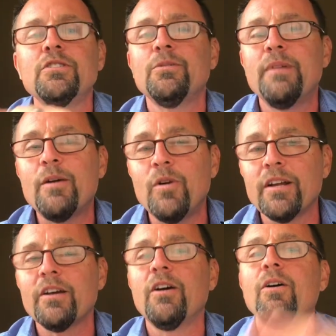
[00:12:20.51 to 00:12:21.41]
You may want
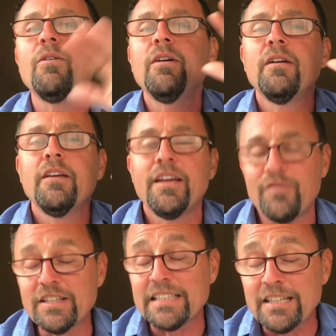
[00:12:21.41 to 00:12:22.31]
to go, if
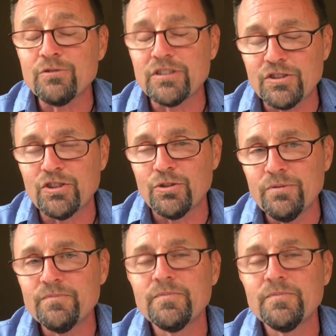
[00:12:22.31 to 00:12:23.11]
this interests you,